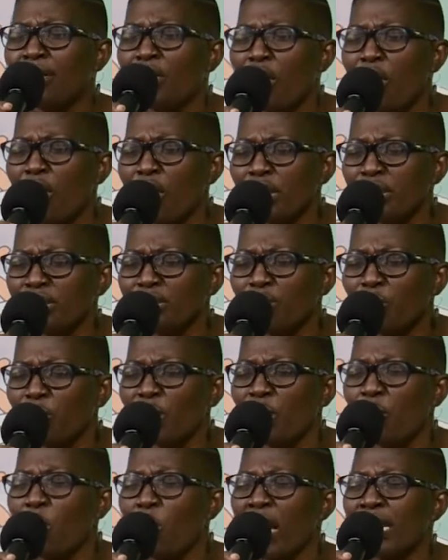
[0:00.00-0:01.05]
God,
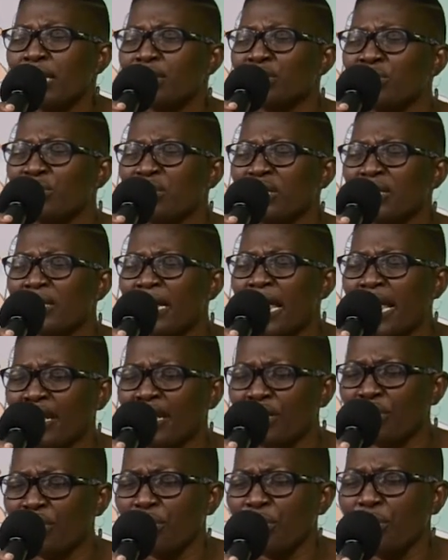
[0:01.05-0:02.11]
we want to
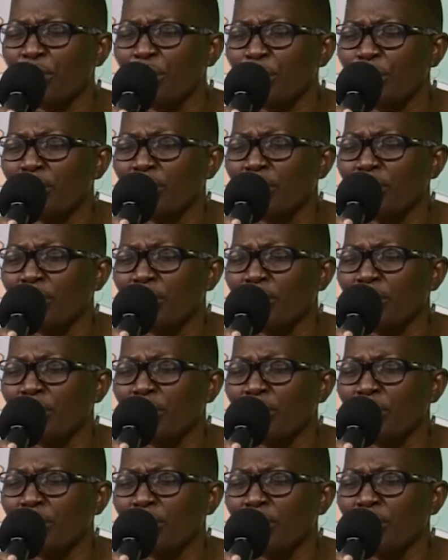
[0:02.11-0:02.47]
thank you.